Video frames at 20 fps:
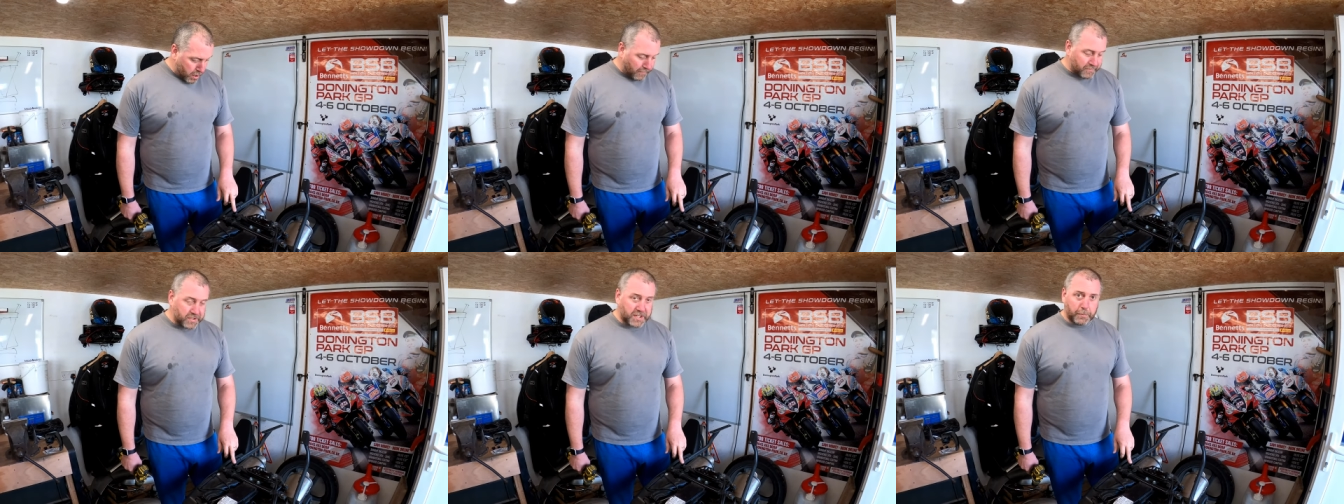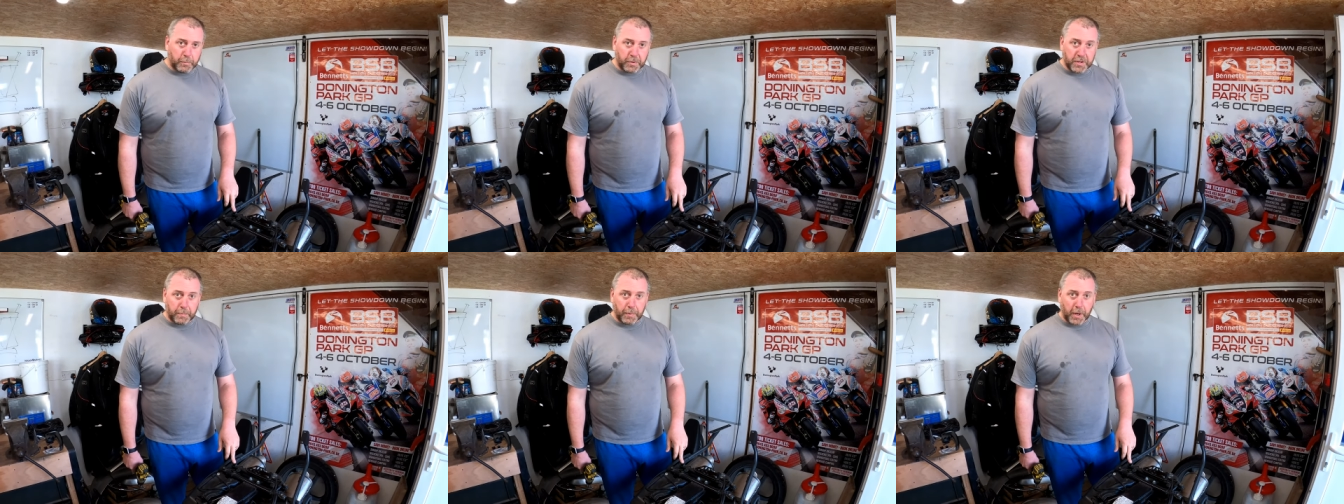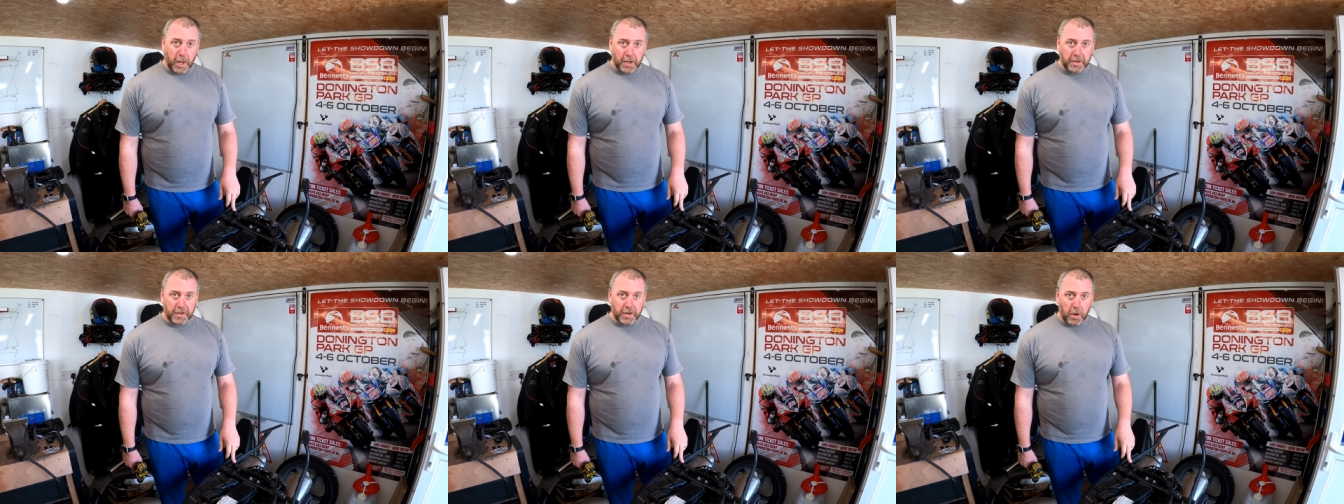Obviously with a
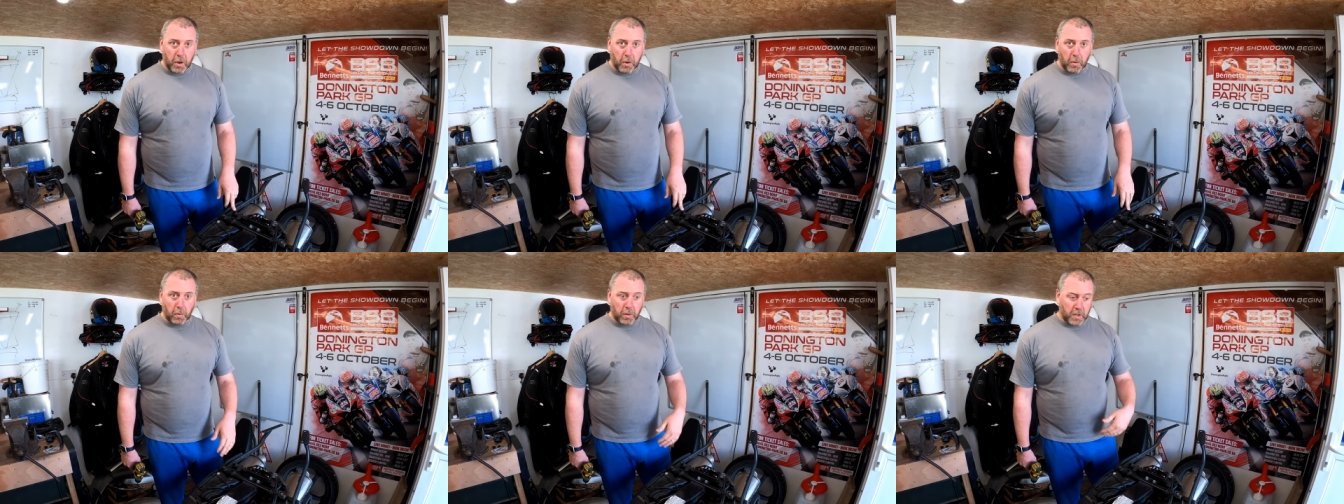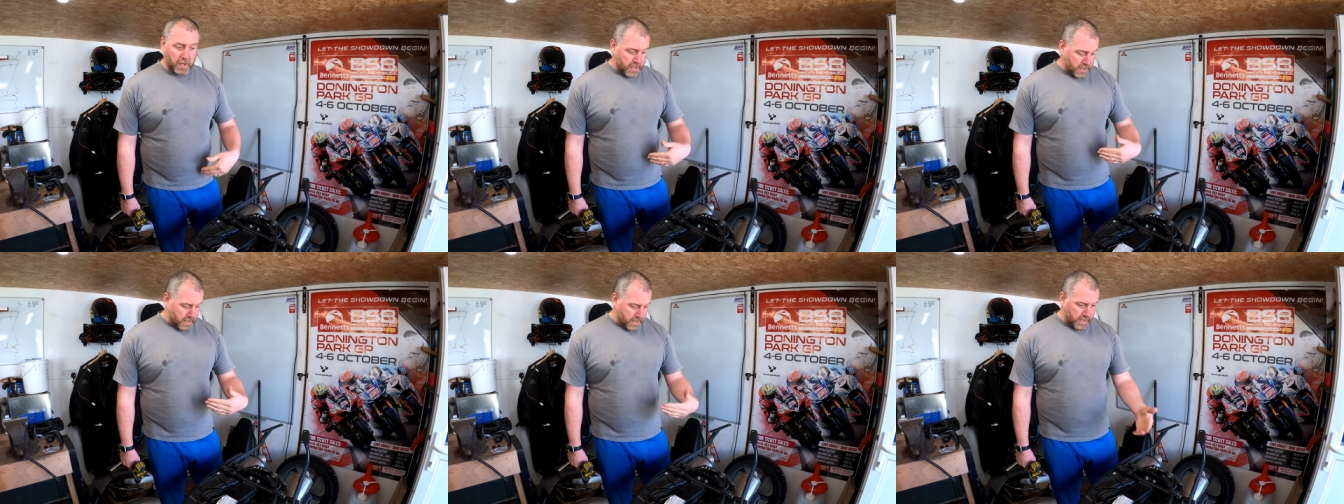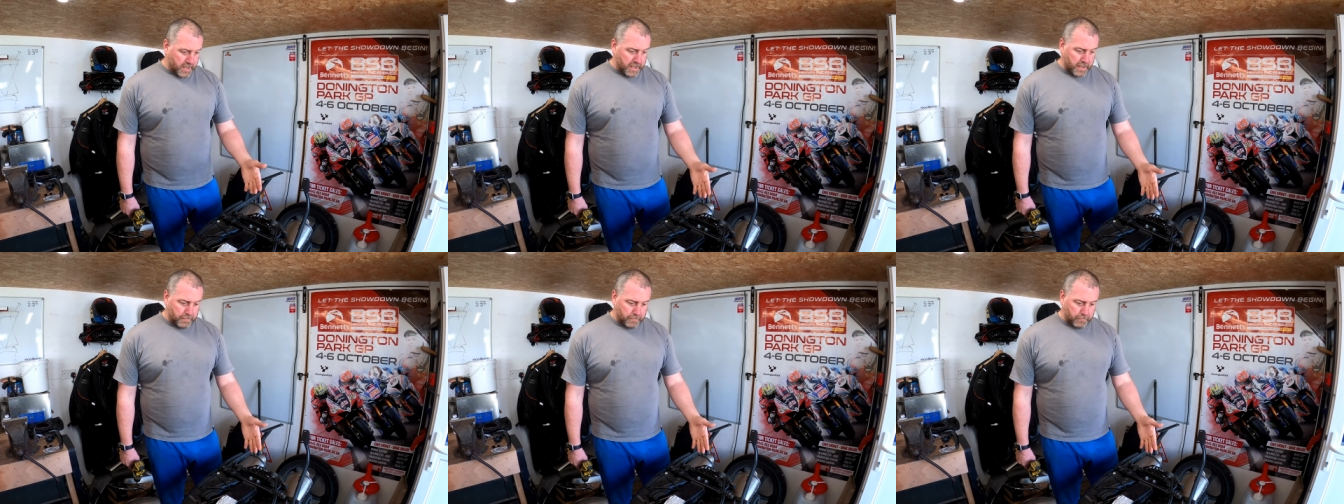blind hole,
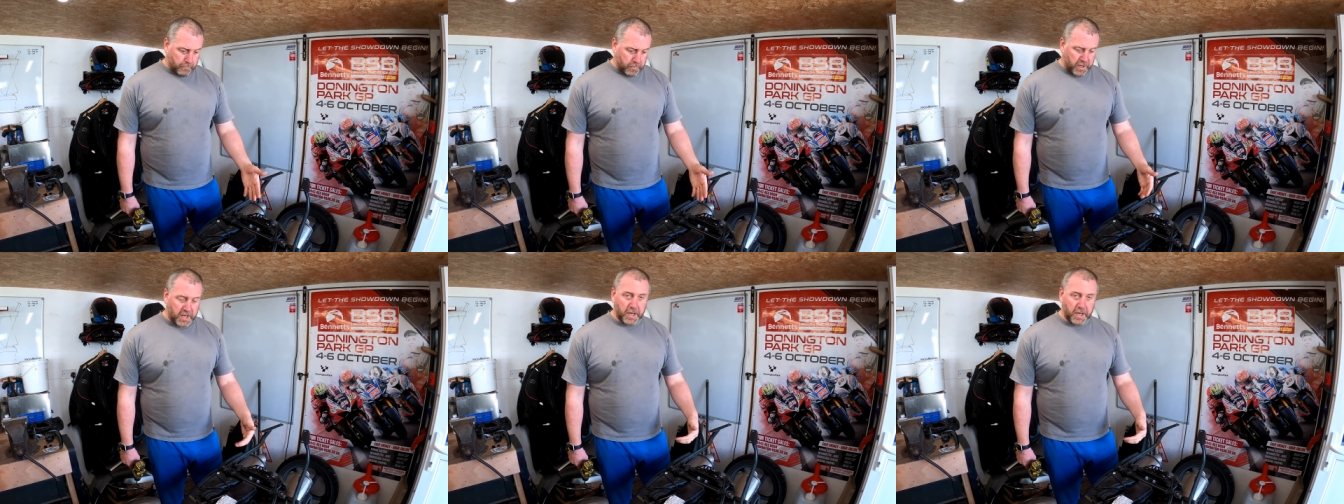um,